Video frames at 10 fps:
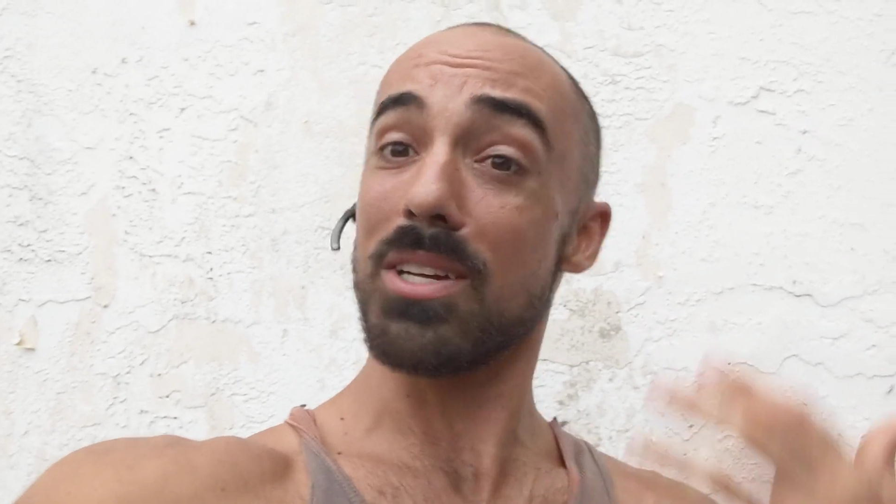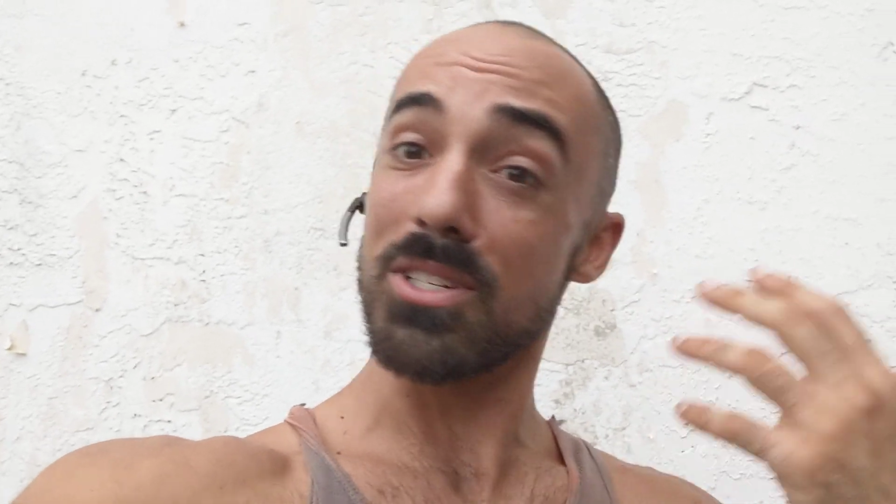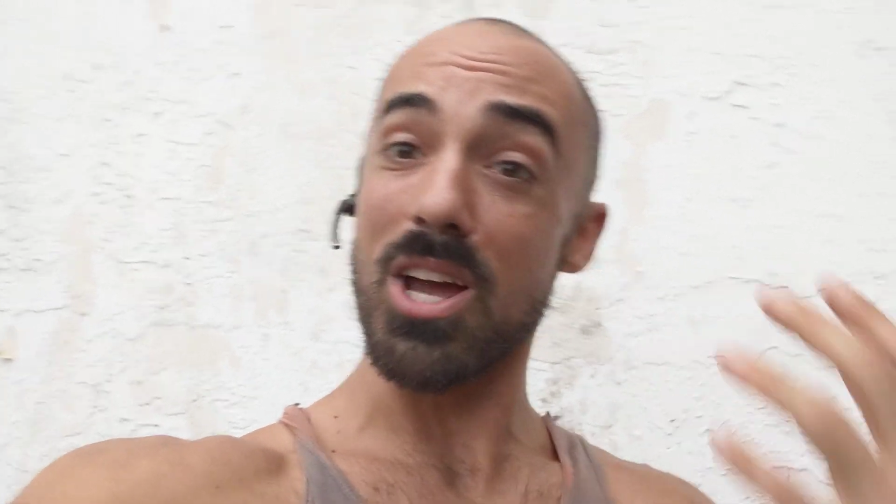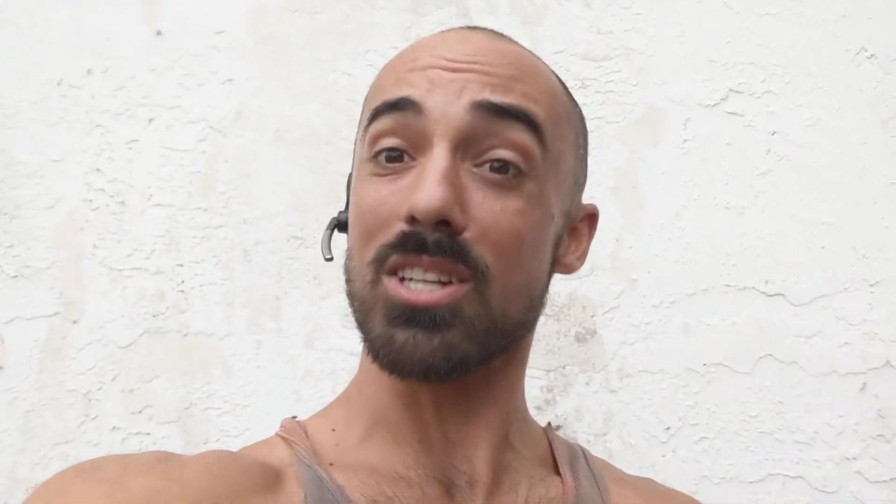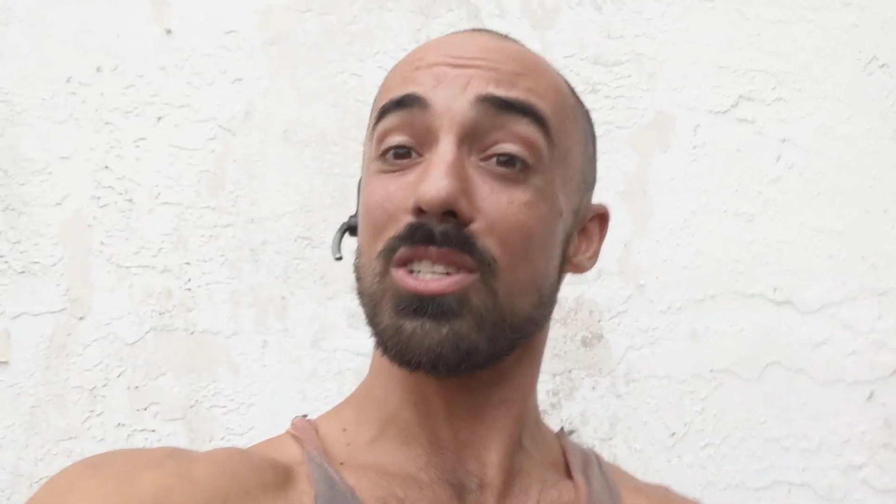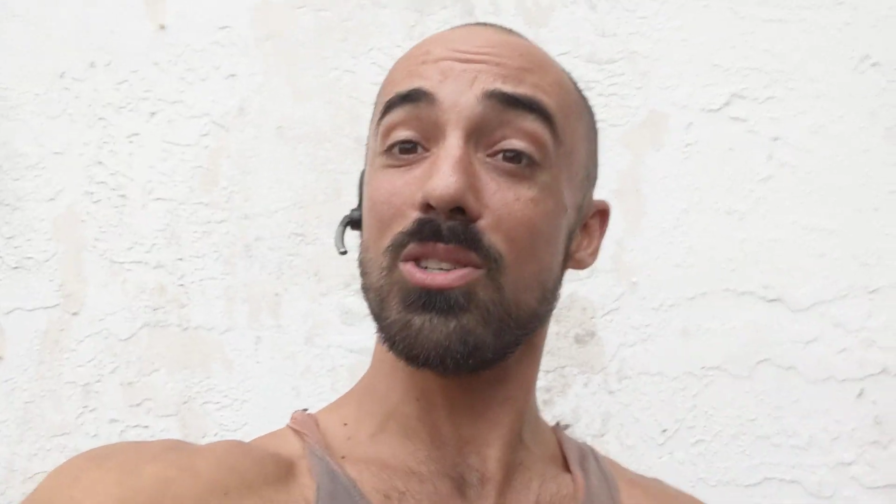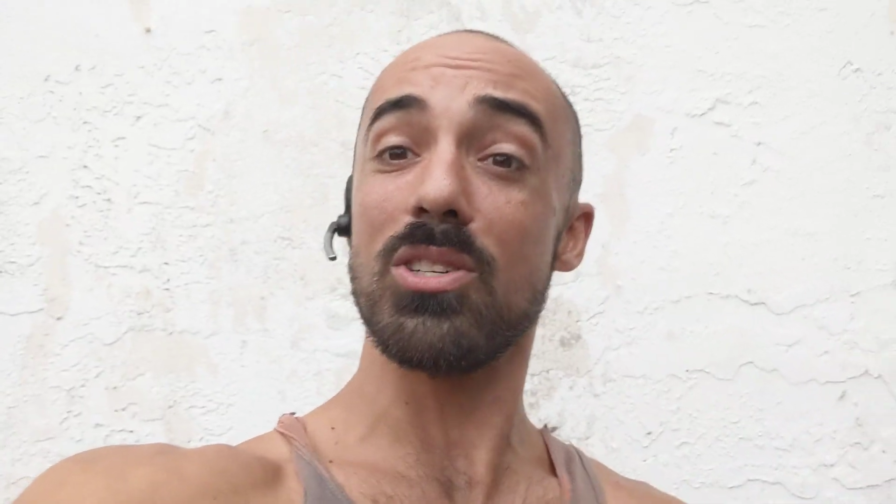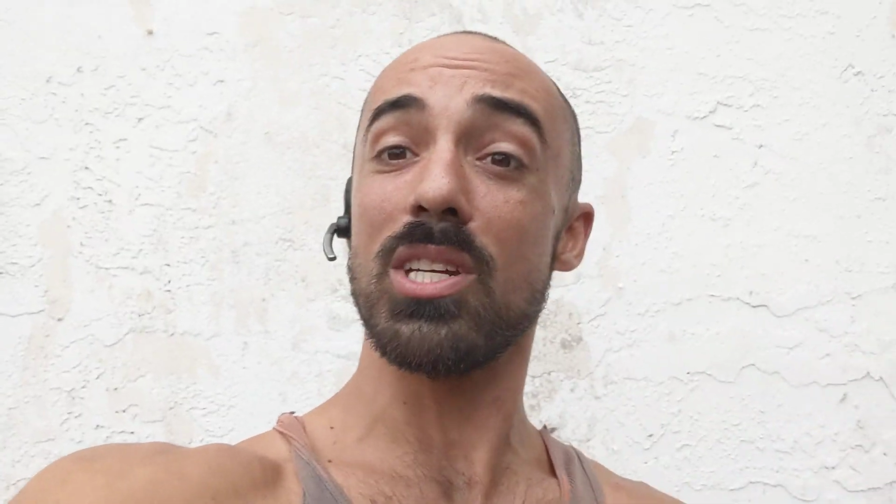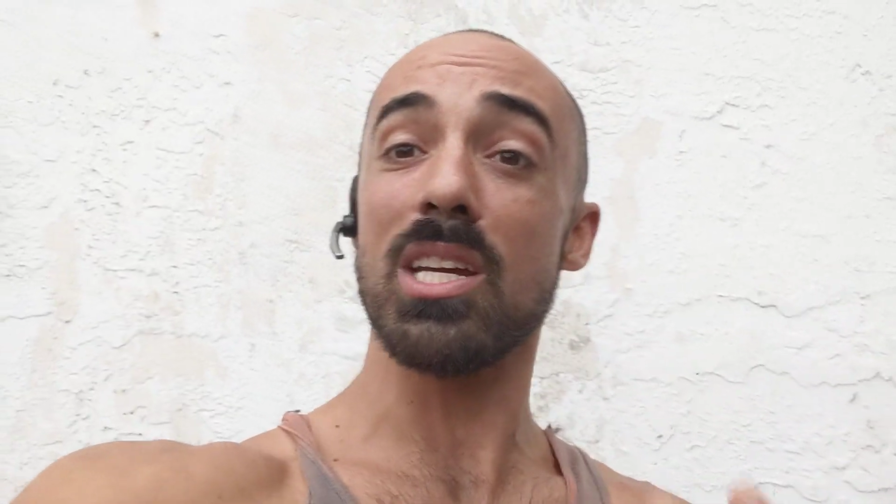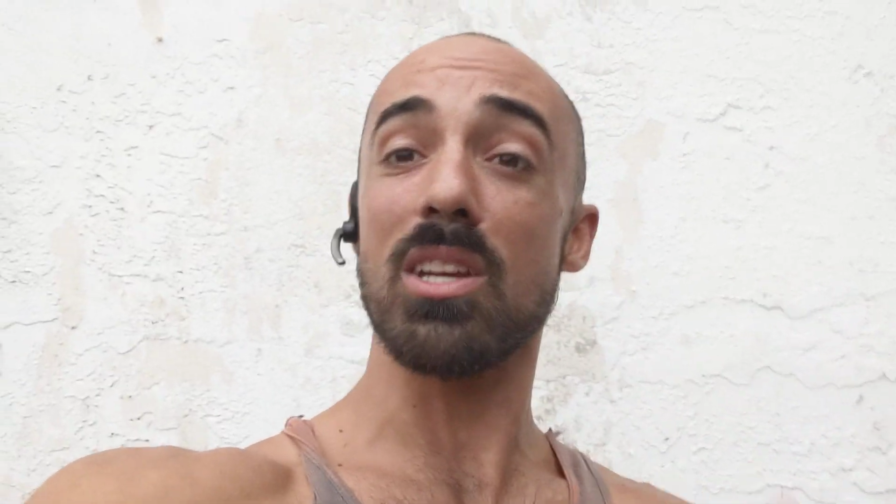just
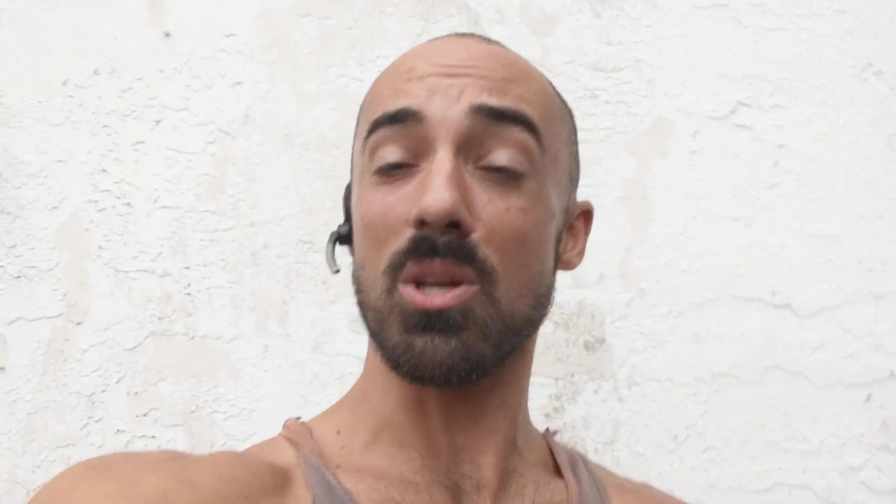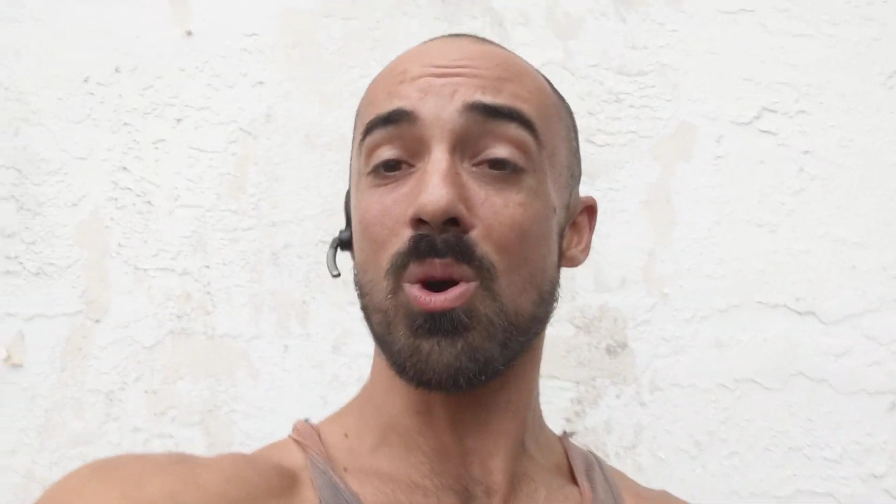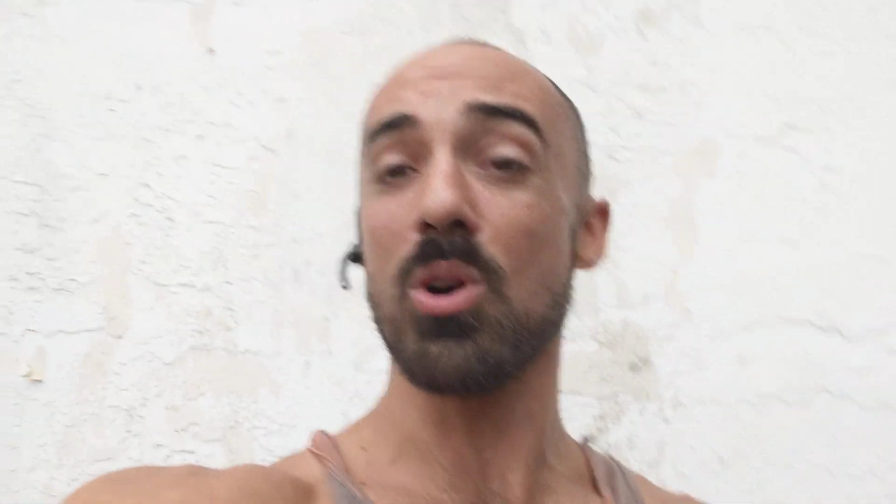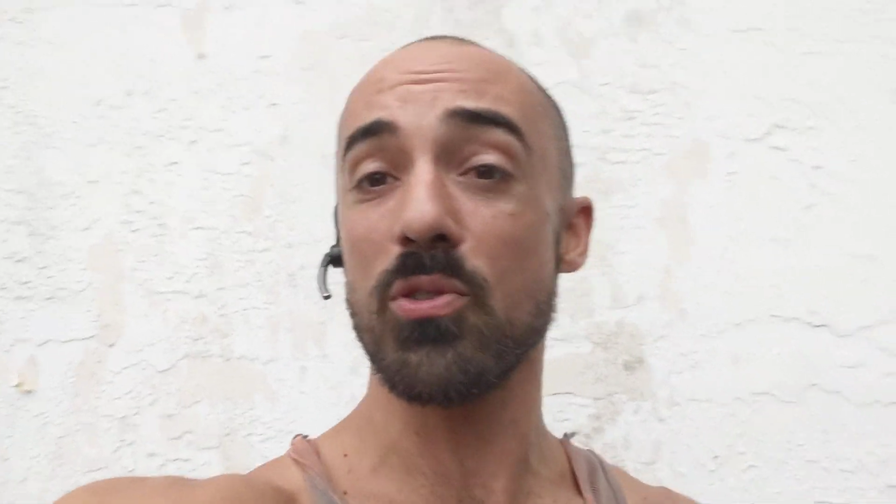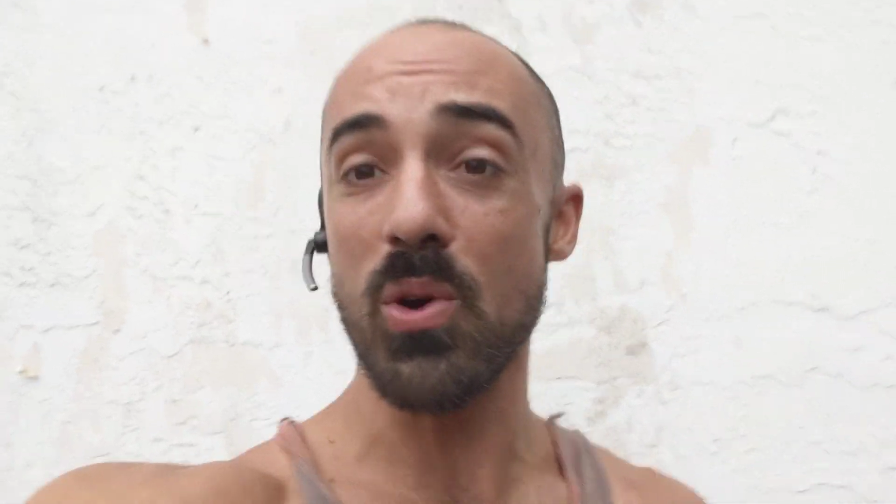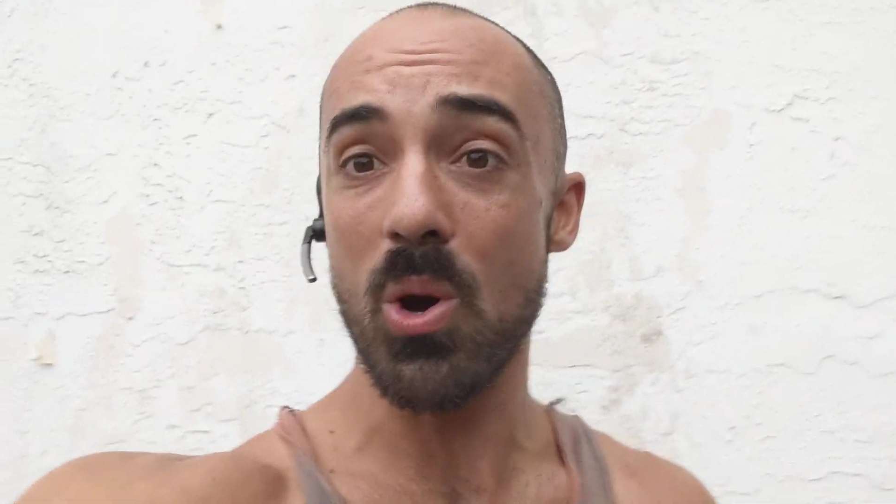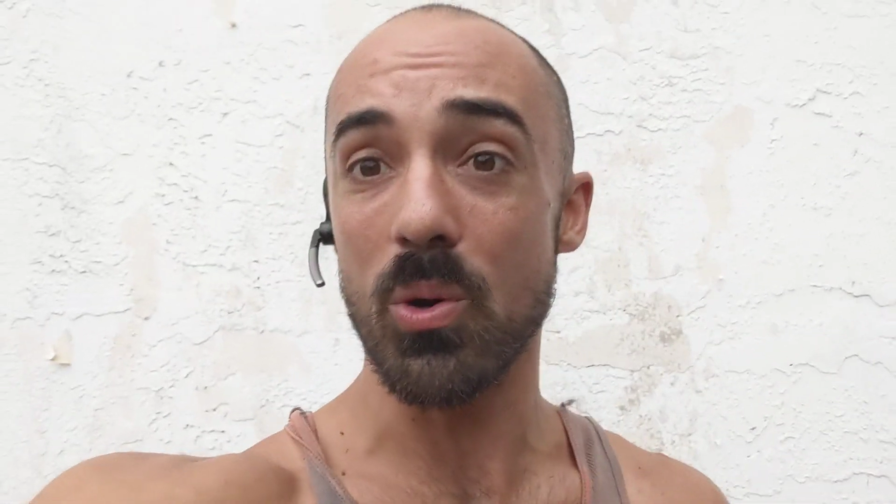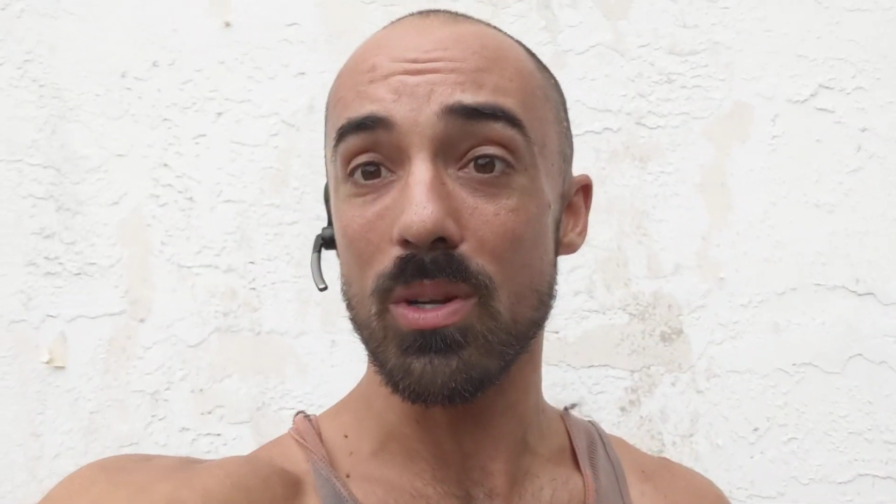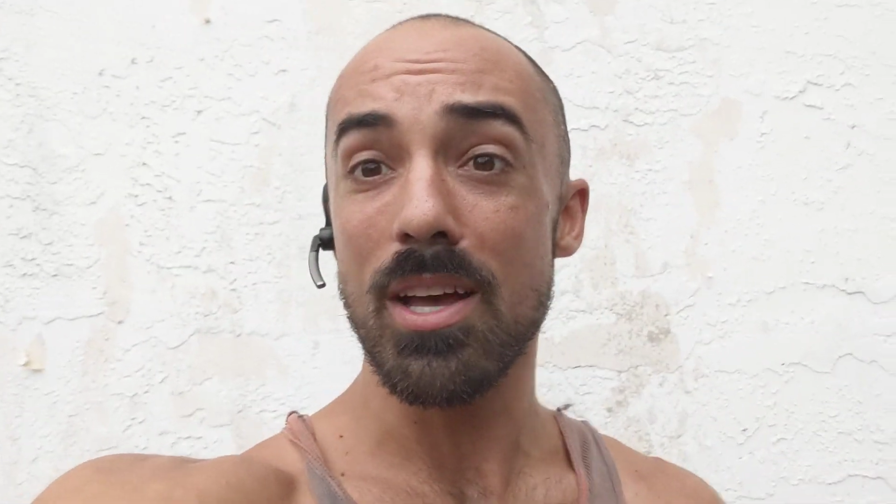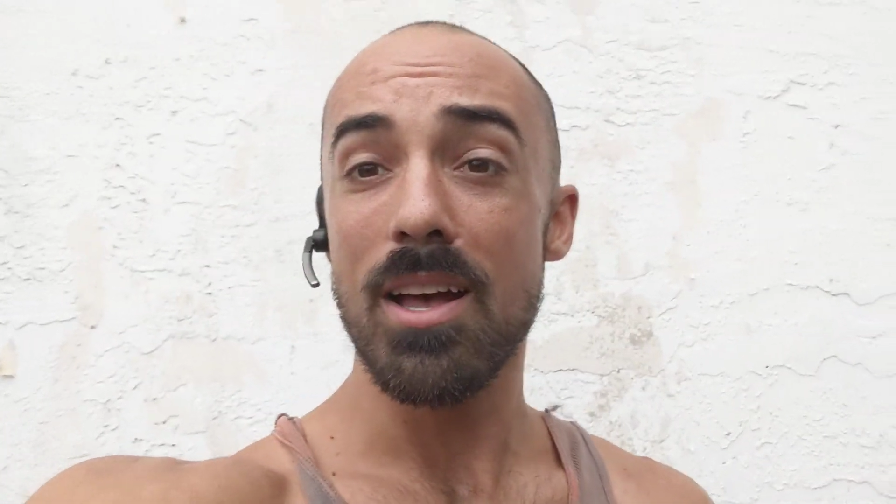using your phone.